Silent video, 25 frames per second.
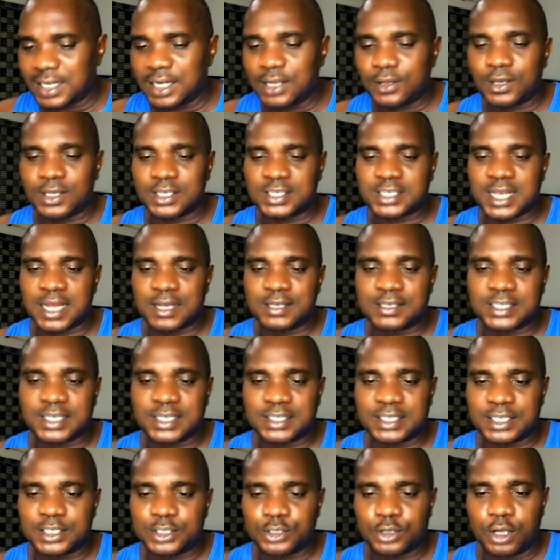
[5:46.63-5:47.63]
Click on sound
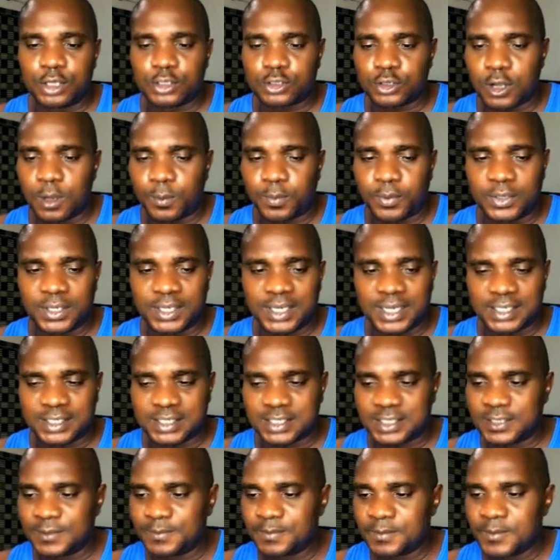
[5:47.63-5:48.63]
settings. It's going to open
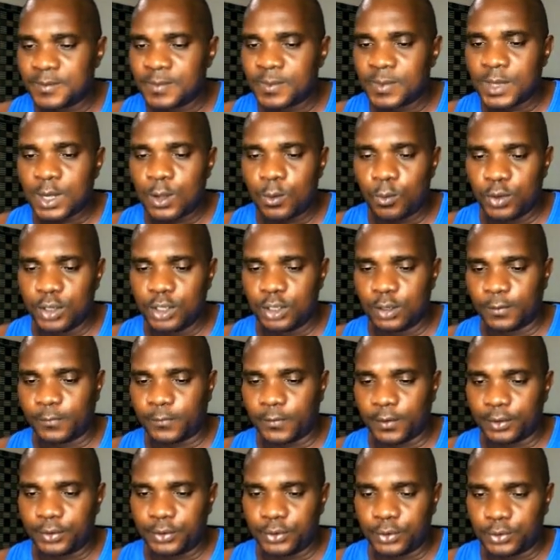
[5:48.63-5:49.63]
this window
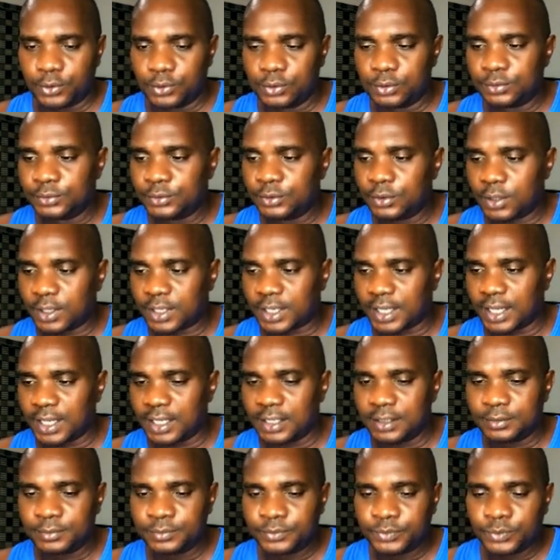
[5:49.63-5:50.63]
for you.
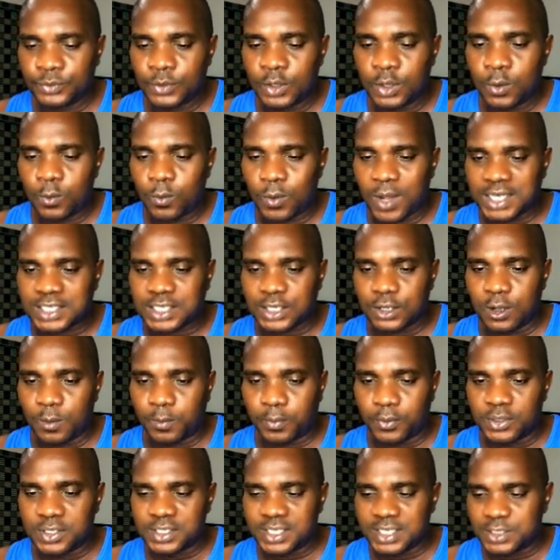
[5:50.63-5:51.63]
Okay. Once it
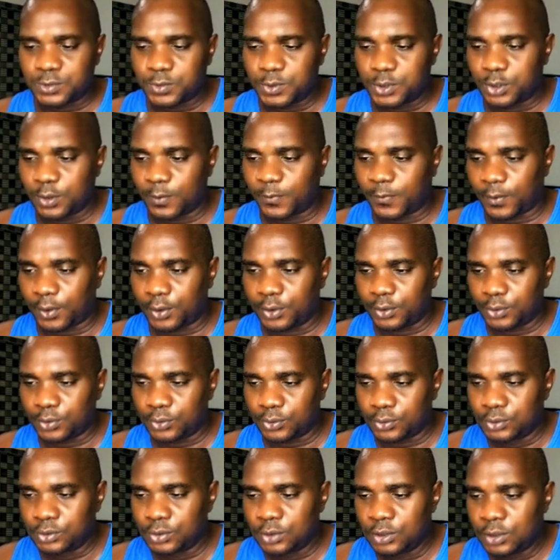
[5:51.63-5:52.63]
opens this window for
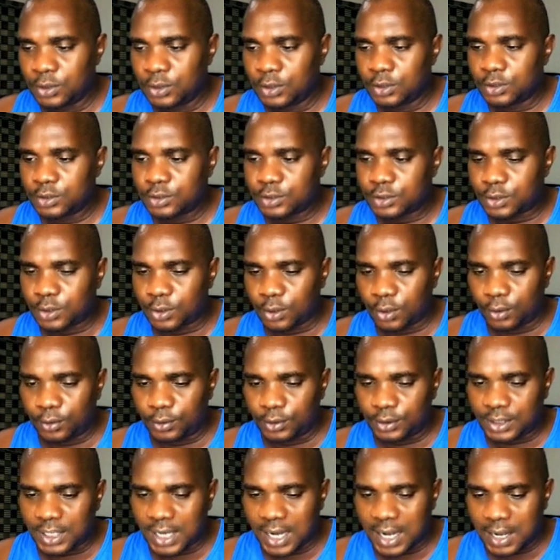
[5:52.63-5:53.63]
you, scroll
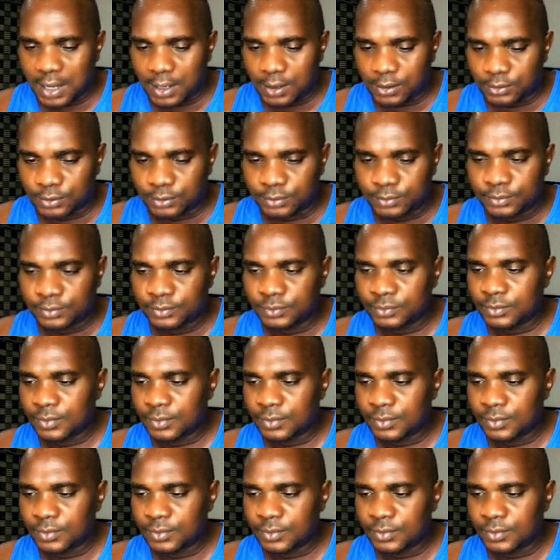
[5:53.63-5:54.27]
down